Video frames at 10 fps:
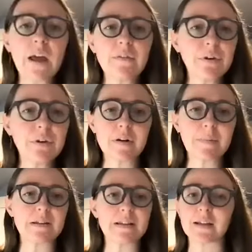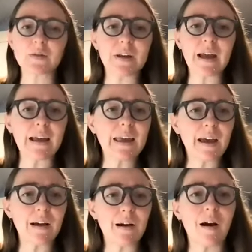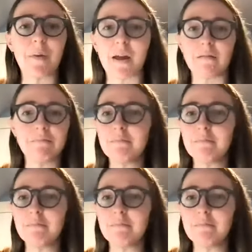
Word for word: haven't heard about that, so I, I can't comment.